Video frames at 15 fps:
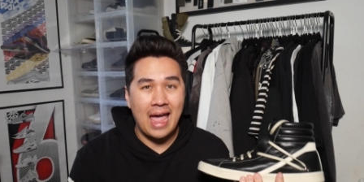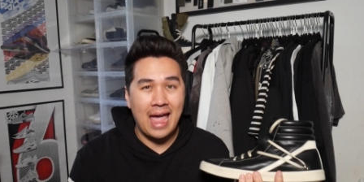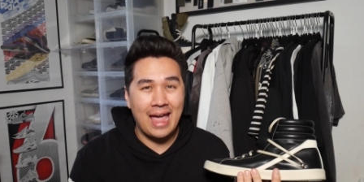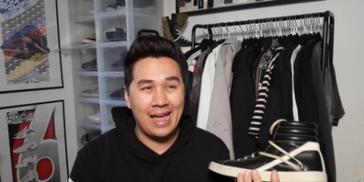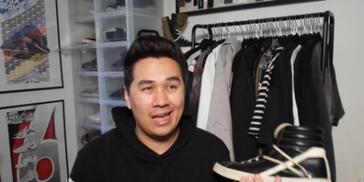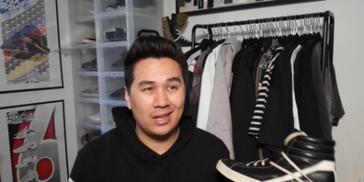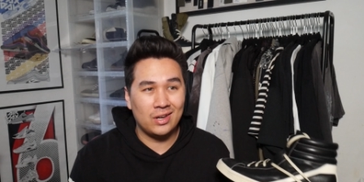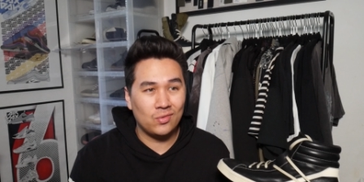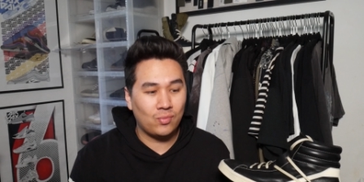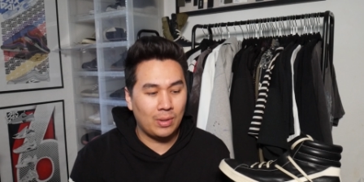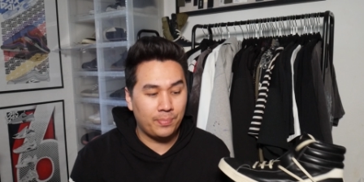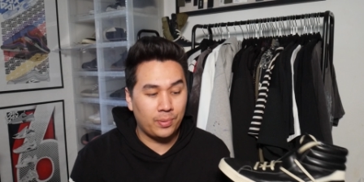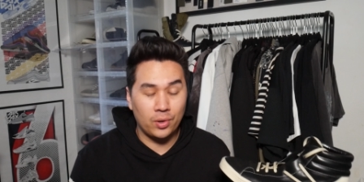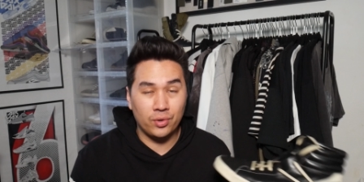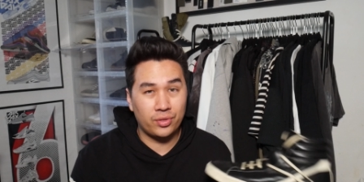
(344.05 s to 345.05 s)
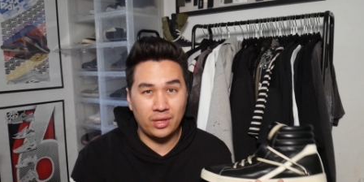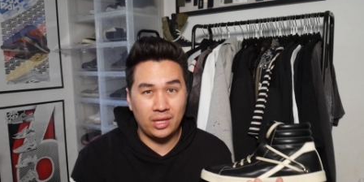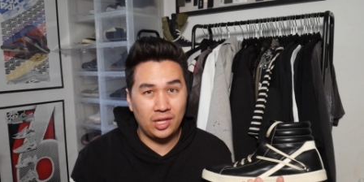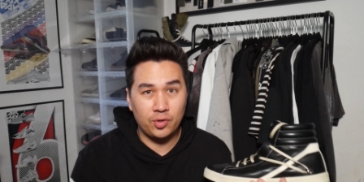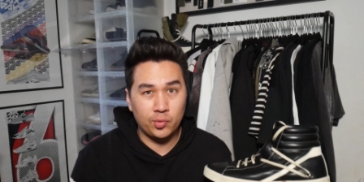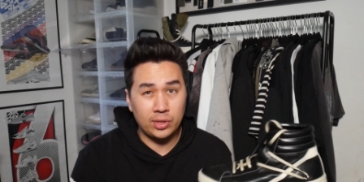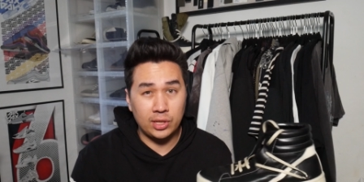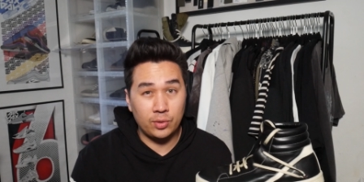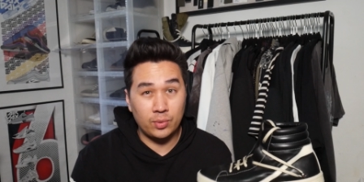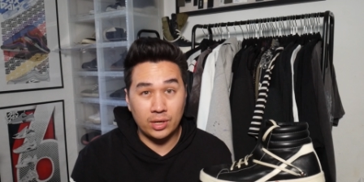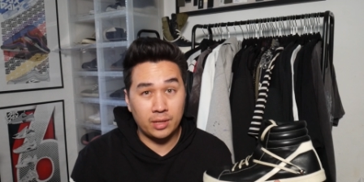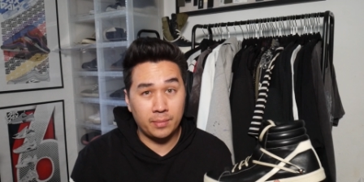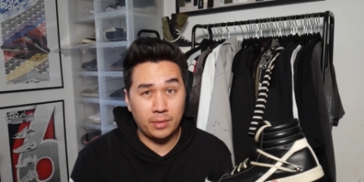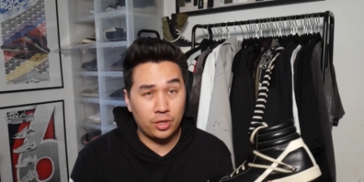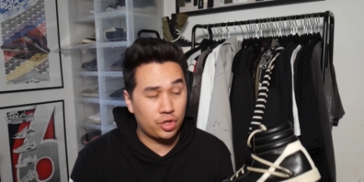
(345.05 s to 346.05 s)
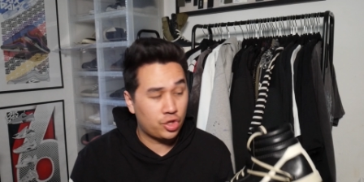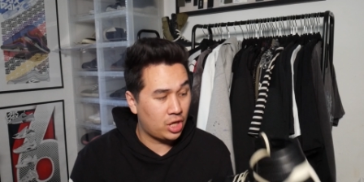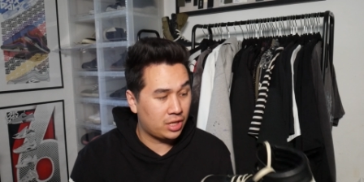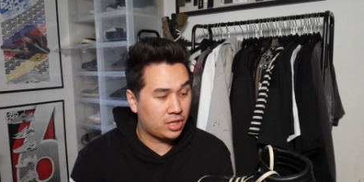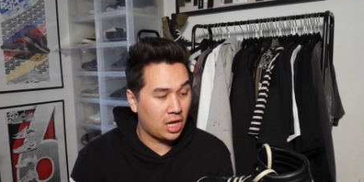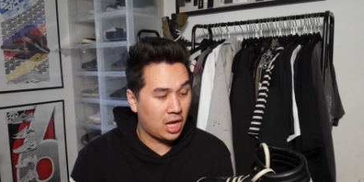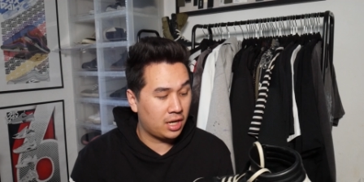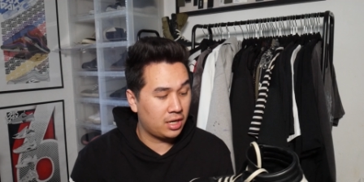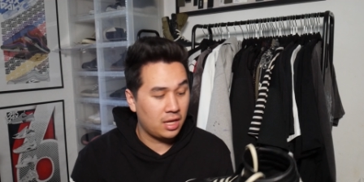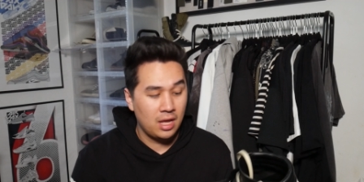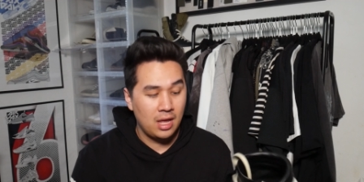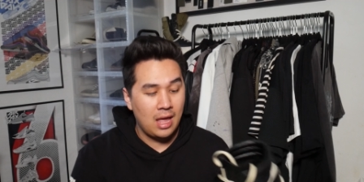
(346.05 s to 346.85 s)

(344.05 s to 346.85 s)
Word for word: and we both equally wear them a shit ton.